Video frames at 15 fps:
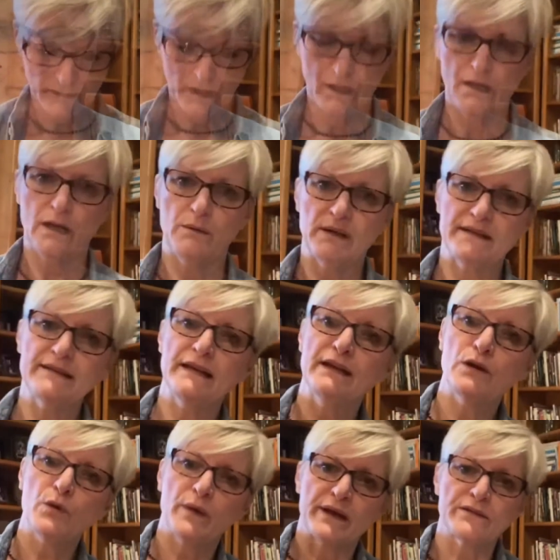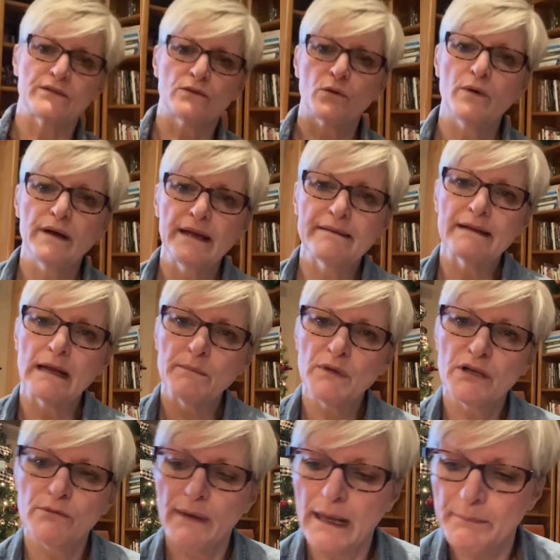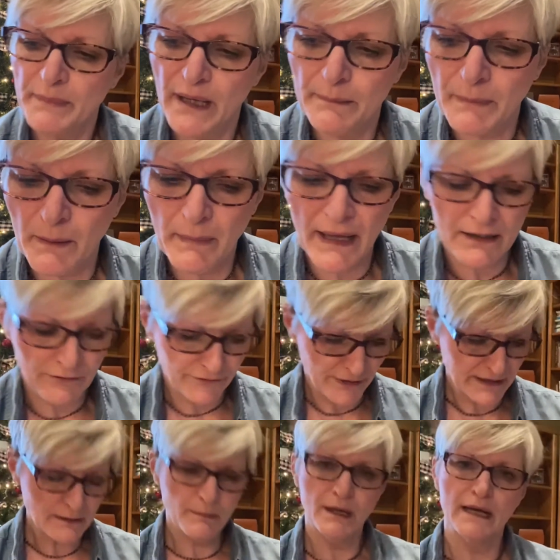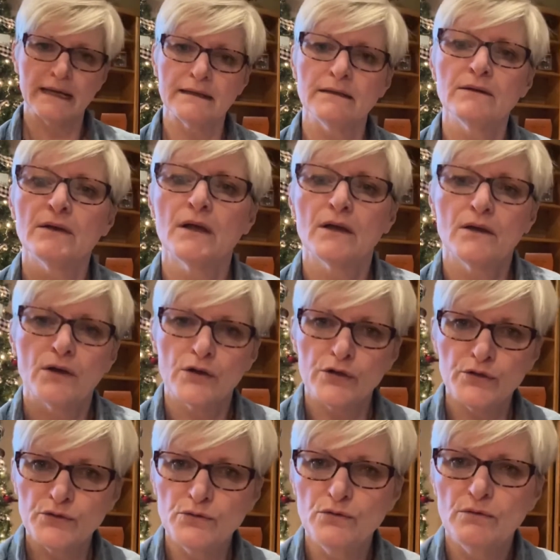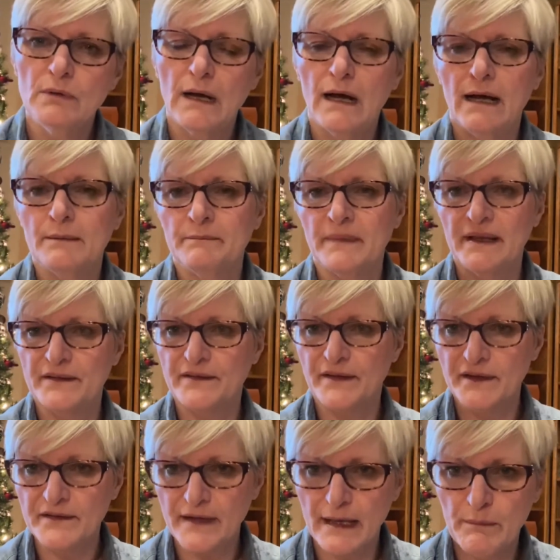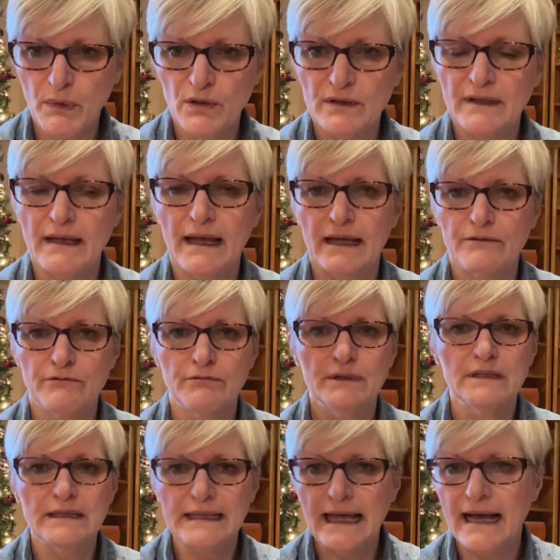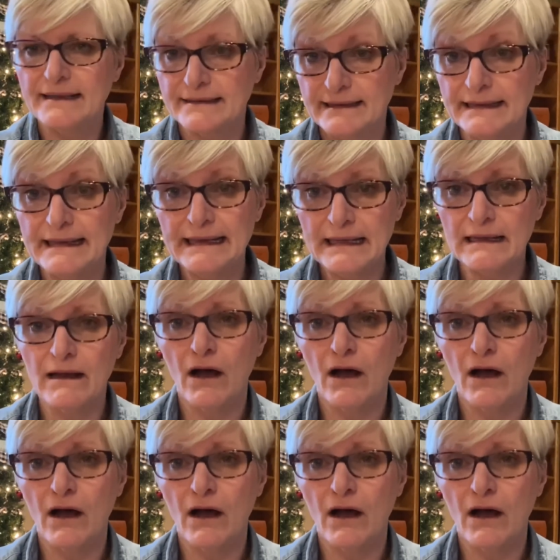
I want to tell you a quick story and then I'm going to wrap up about a friend of mine who um, is disabled and really has needed a